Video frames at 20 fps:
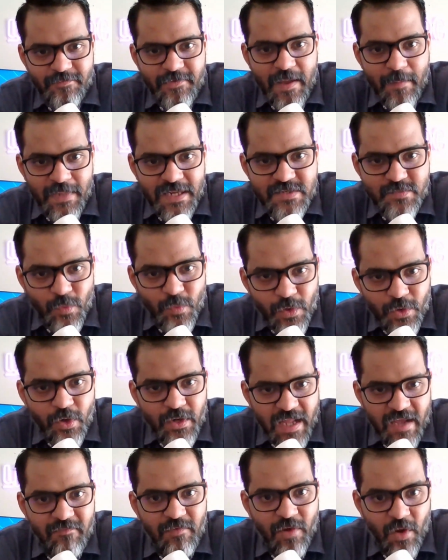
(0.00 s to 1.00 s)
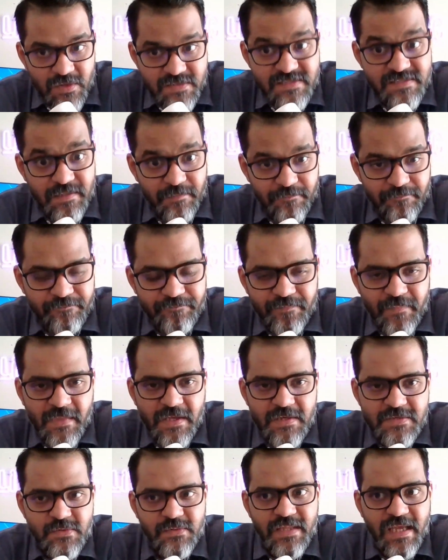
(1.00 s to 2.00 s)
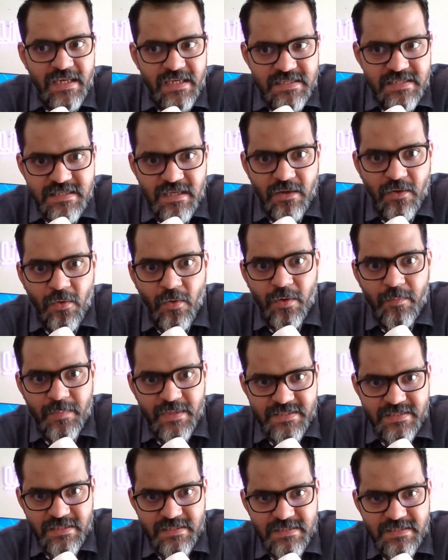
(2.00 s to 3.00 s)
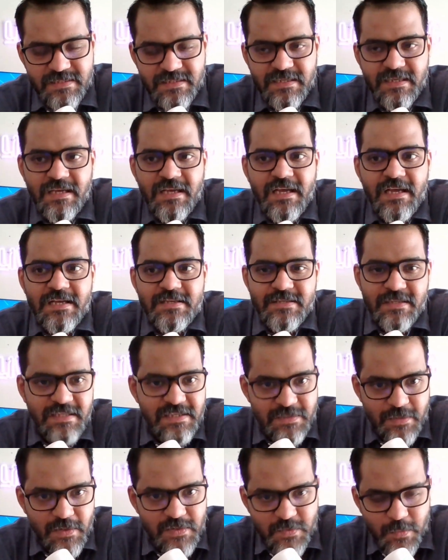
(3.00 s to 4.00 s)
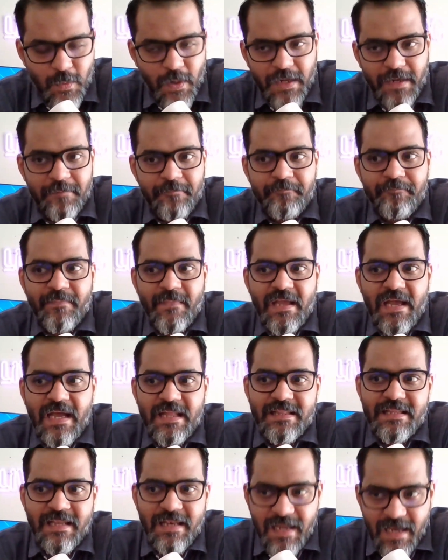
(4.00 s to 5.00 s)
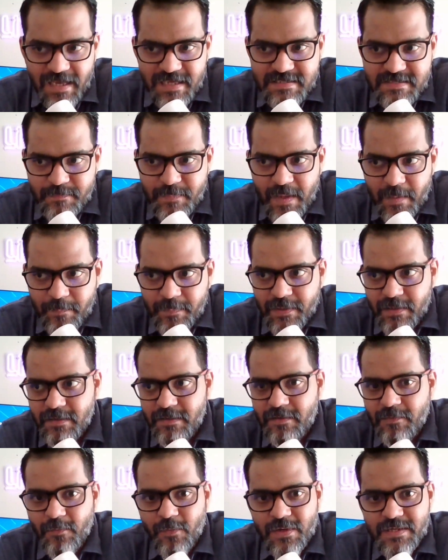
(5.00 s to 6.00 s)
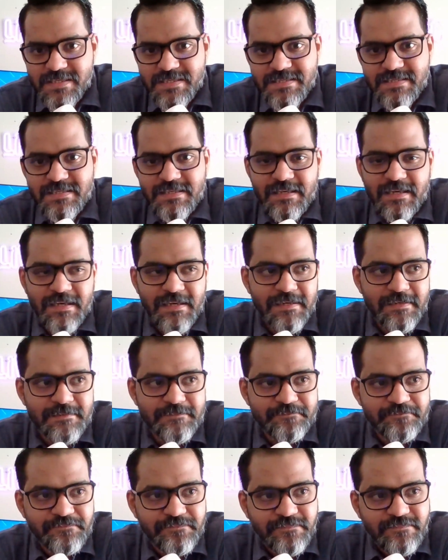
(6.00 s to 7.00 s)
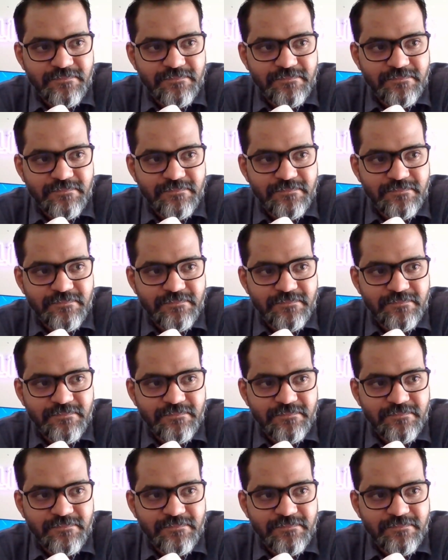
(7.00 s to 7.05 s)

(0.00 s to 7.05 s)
the families would not have lost them so that is the core message so this was one and the last paper was uh,